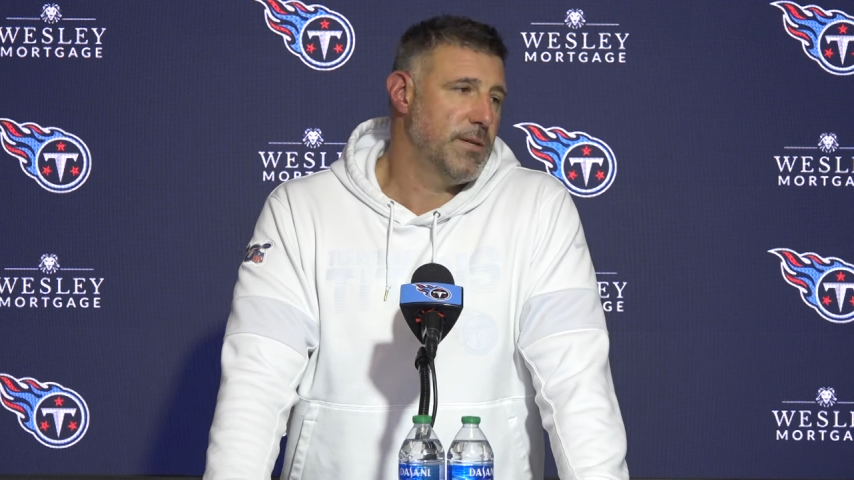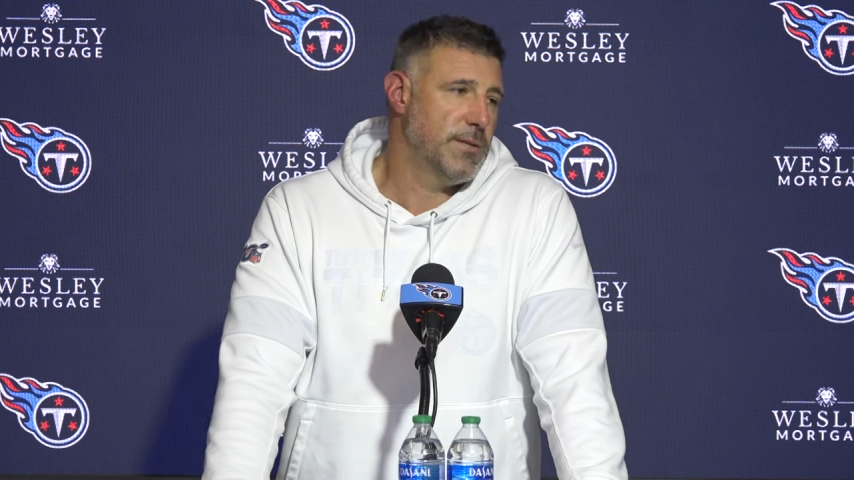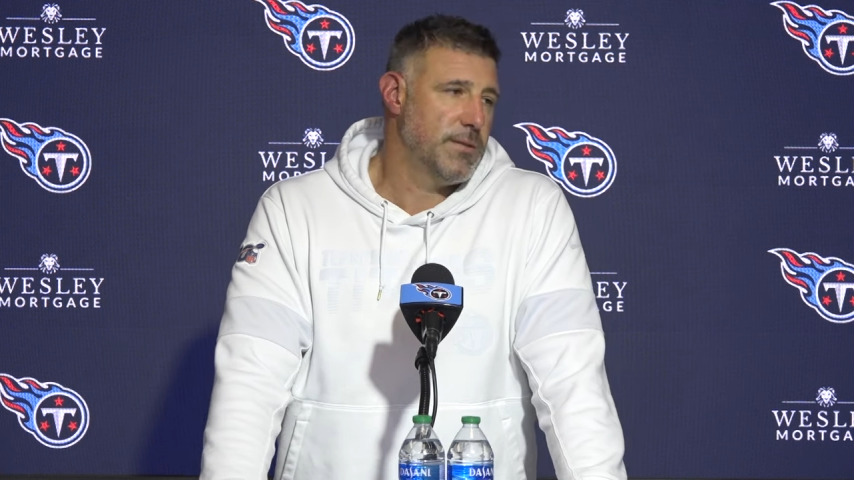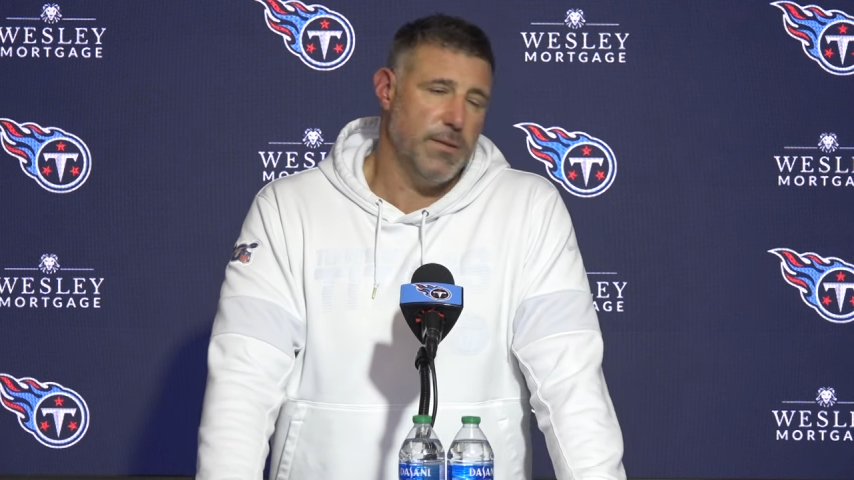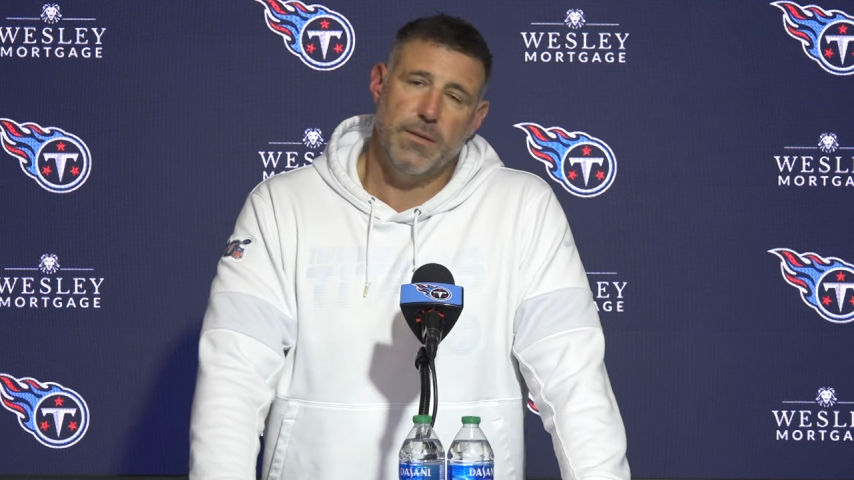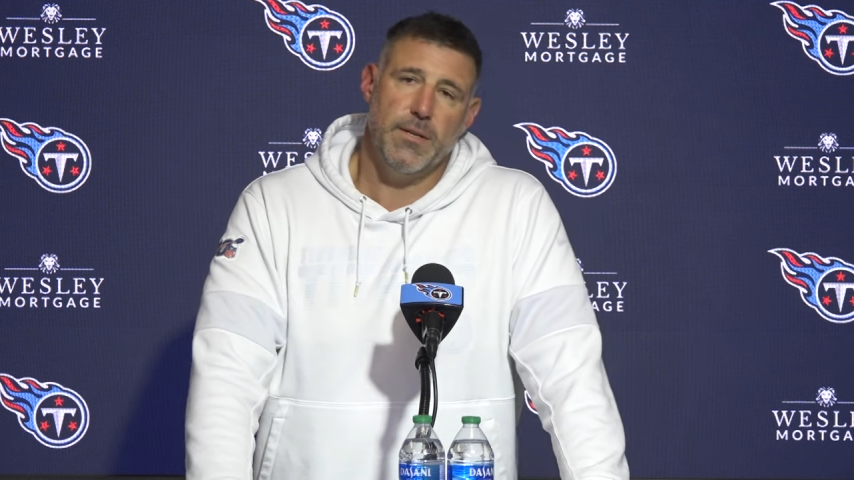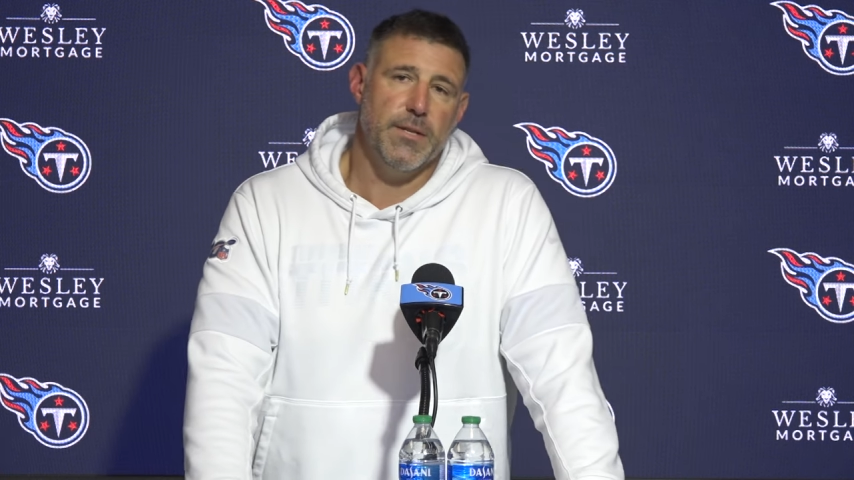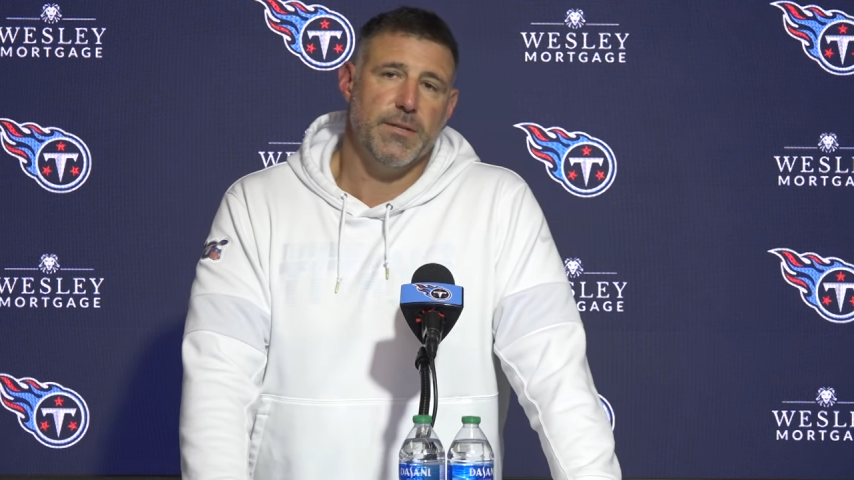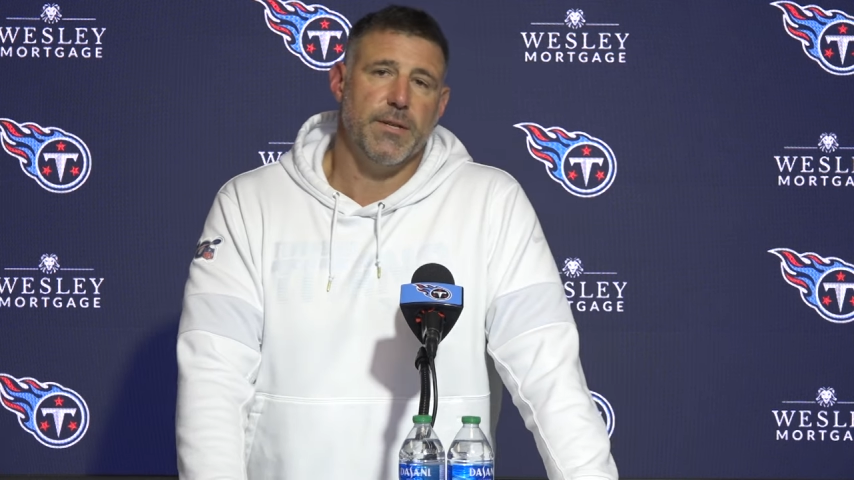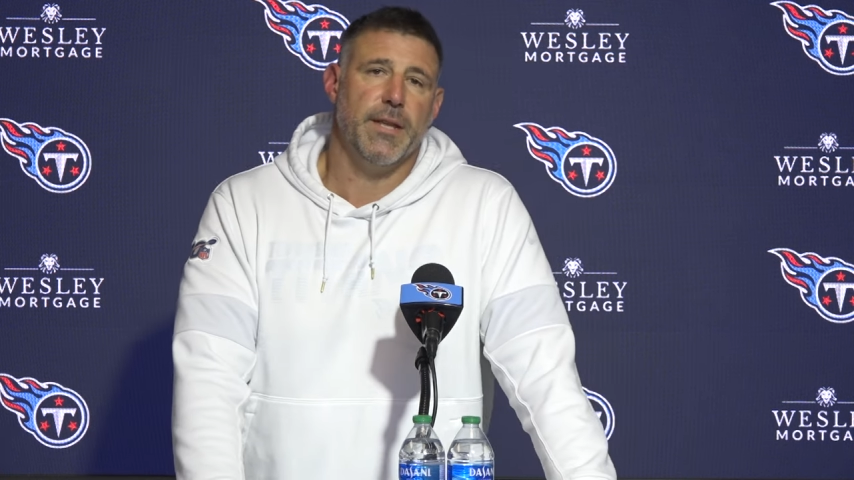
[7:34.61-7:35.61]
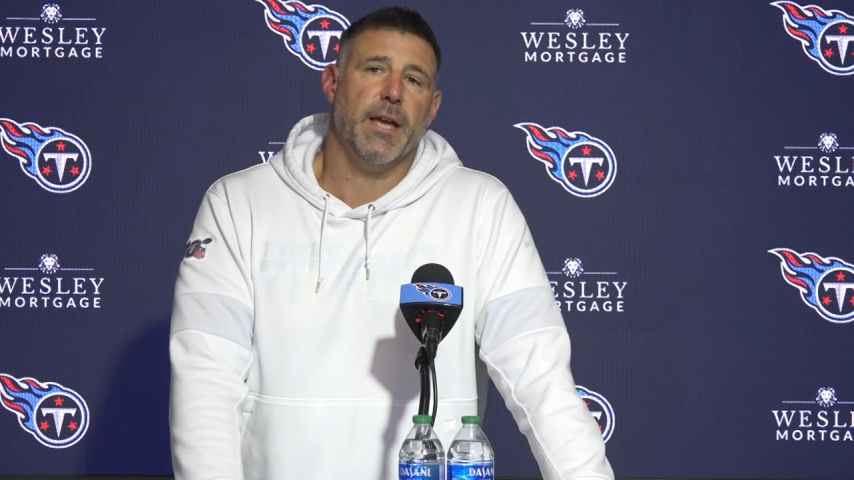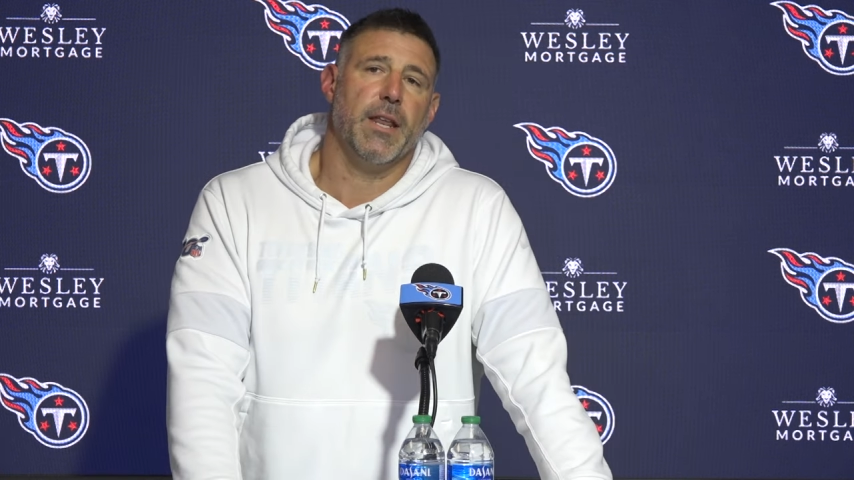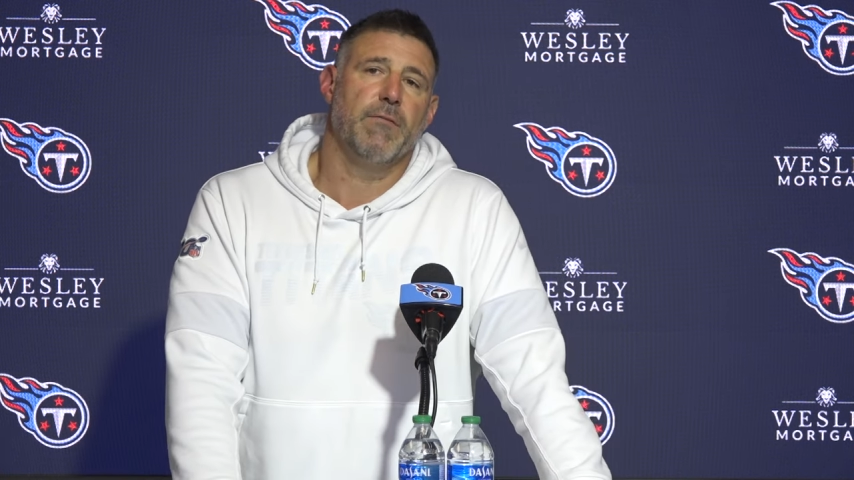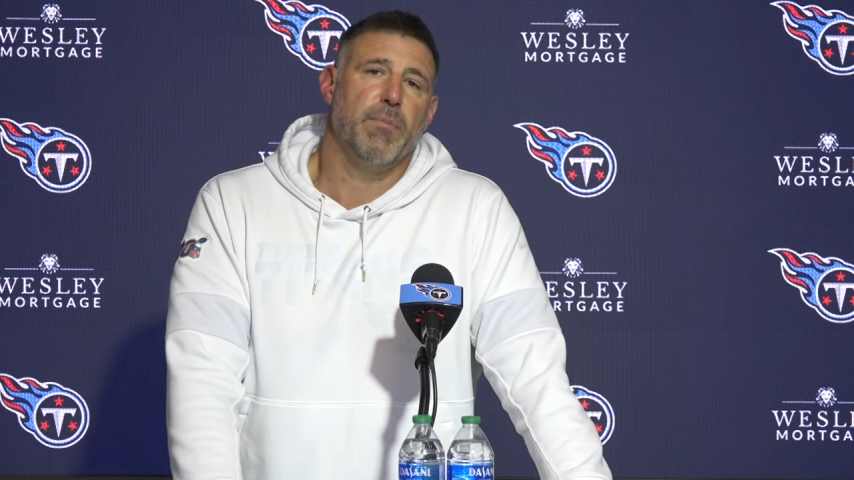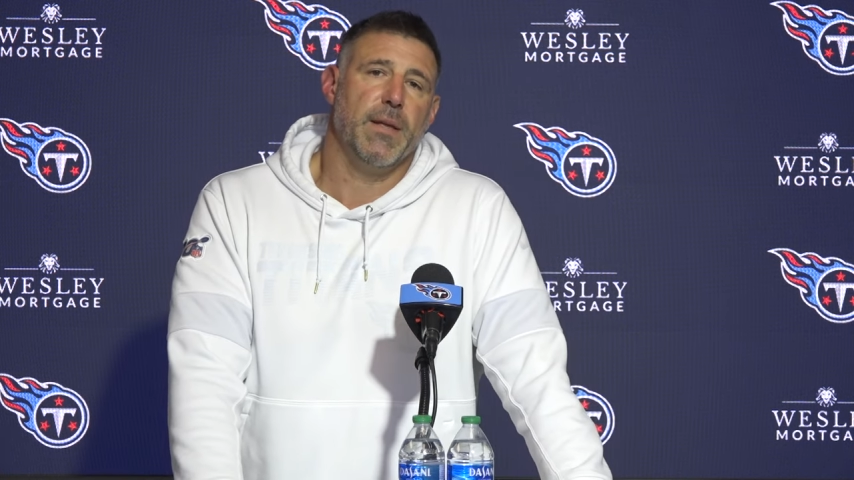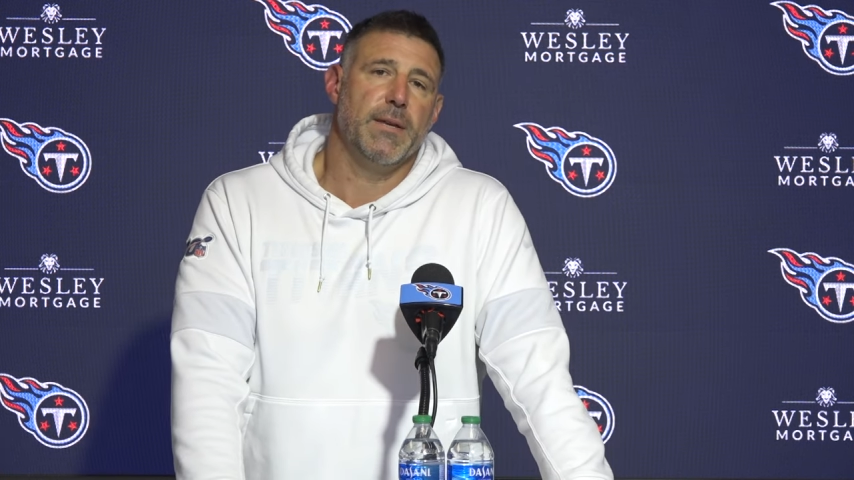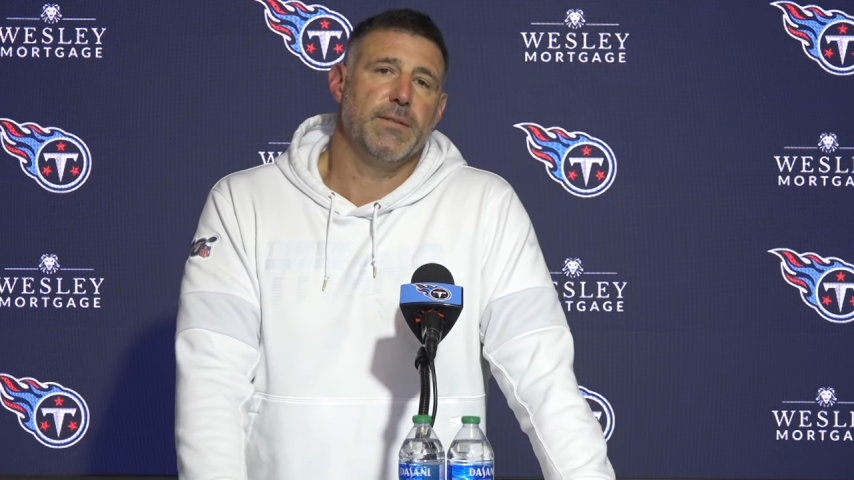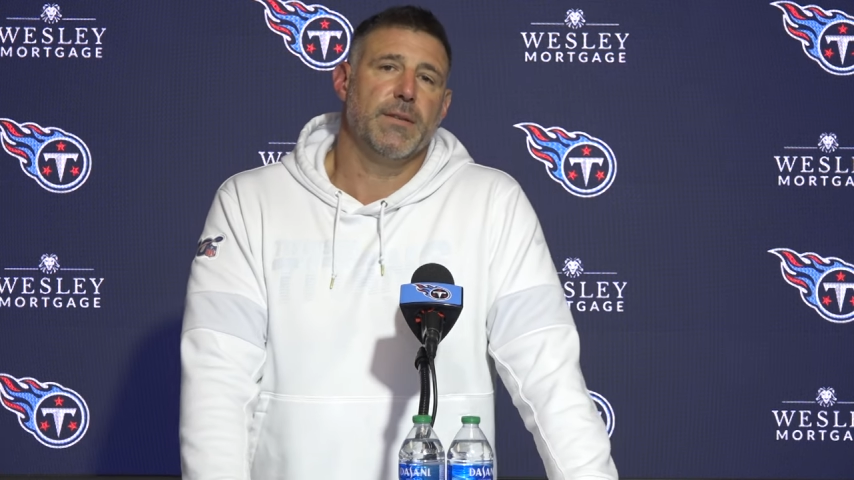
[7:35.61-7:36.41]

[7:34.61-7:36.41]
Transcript: is the is the negative plays,